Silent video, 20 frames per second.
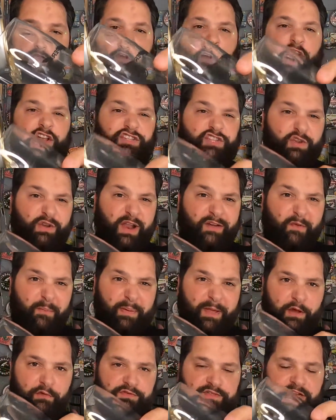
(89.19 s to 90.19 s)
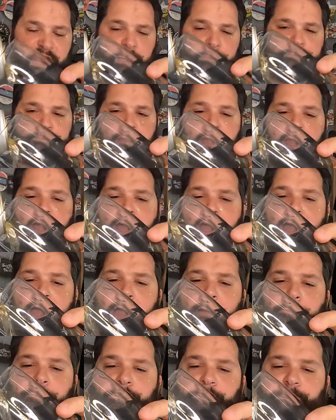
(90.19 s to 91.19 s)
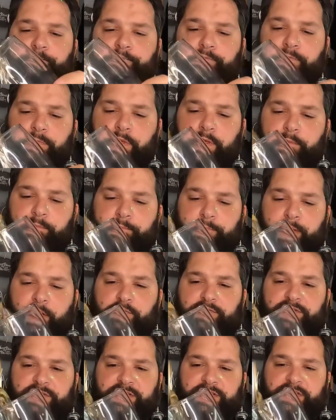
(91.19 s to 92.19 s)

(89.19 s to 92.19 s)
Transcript: I do love a Pilsner. Pilsners